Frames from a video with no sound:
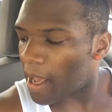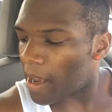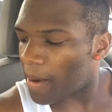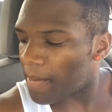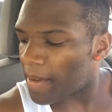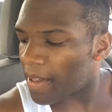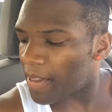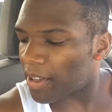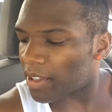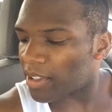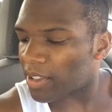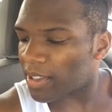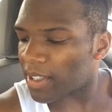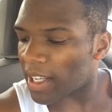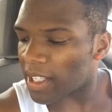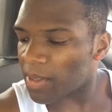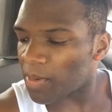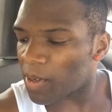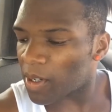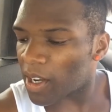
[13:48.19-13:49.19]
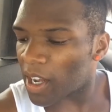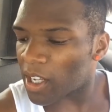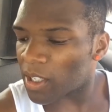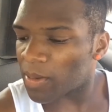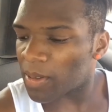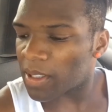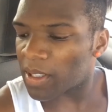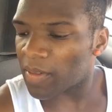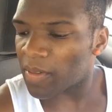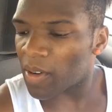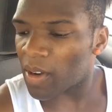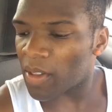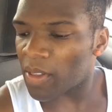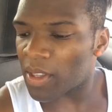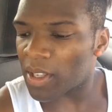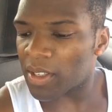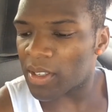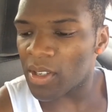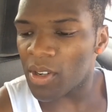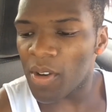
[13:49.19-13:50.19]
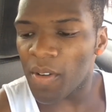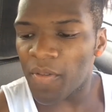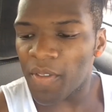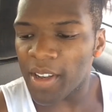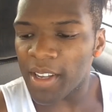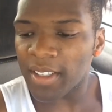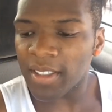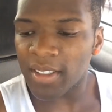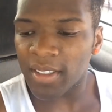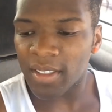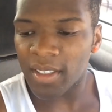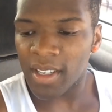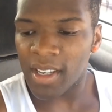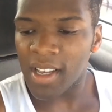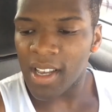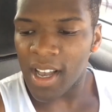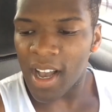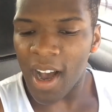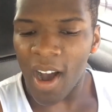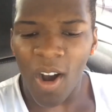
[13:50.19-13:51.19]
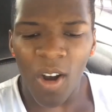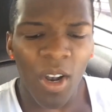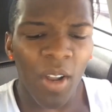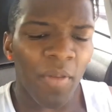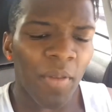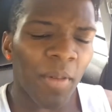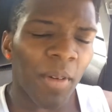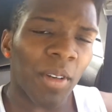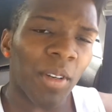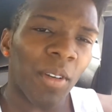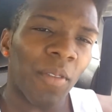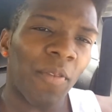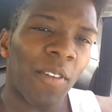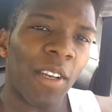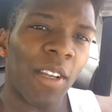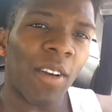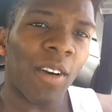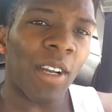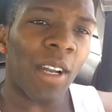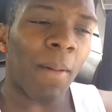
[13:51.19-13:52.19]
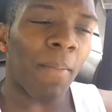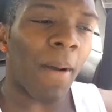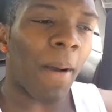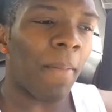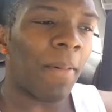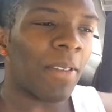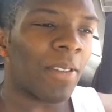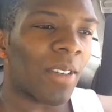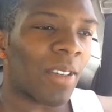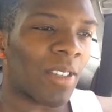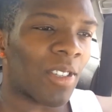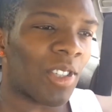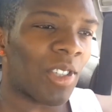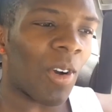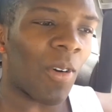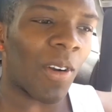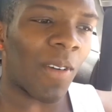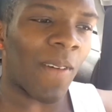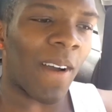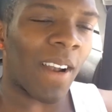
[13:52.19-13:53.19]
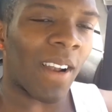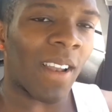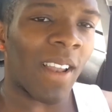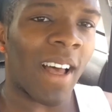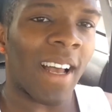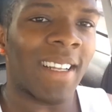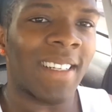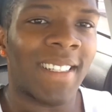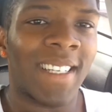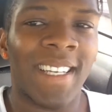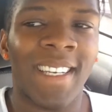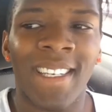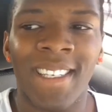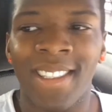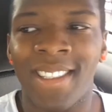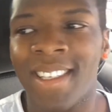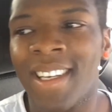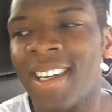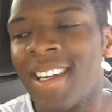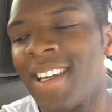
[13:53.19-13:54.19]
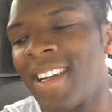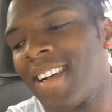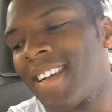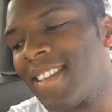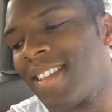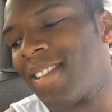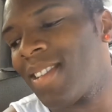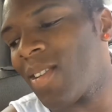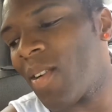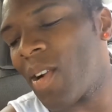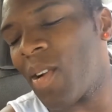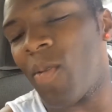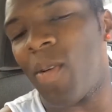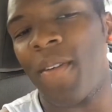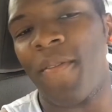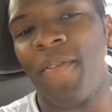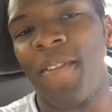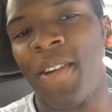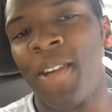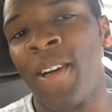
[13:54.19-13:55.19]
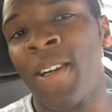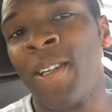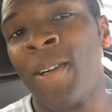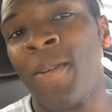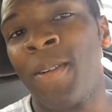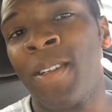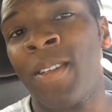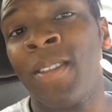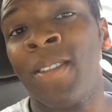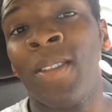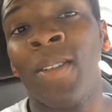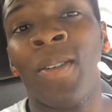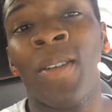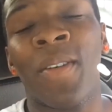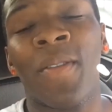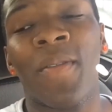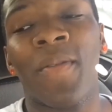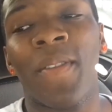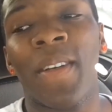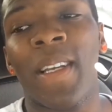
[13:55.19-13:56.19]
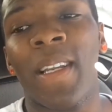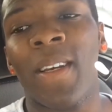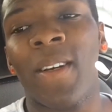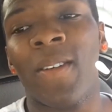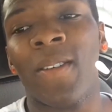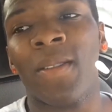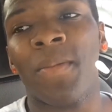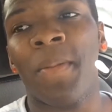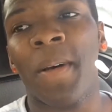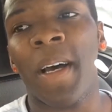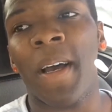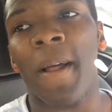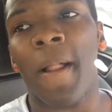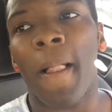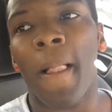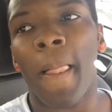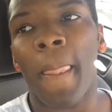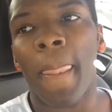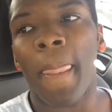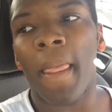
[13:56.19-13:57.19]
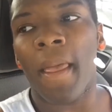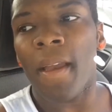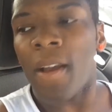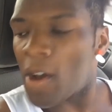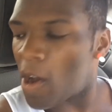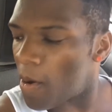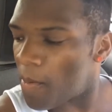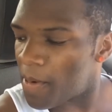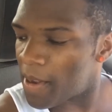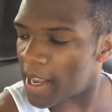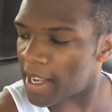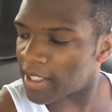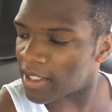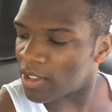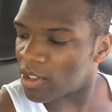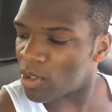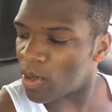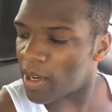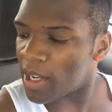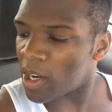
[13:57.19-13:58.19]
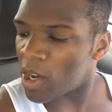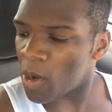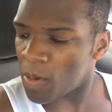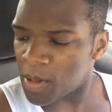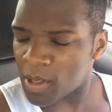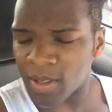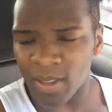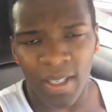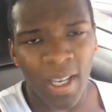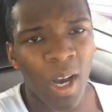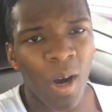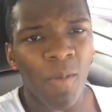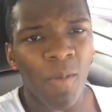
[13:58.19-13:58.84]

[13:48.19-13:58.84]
Yeah, there's just lots more cosplay stuff going. This new fist, I don't know if I'm going to do a video on it. I'm probably just going to show it around a lot and tease. This is already one video. I don't want to do 2 different videos. But hope you guys enjoyed. I hope this is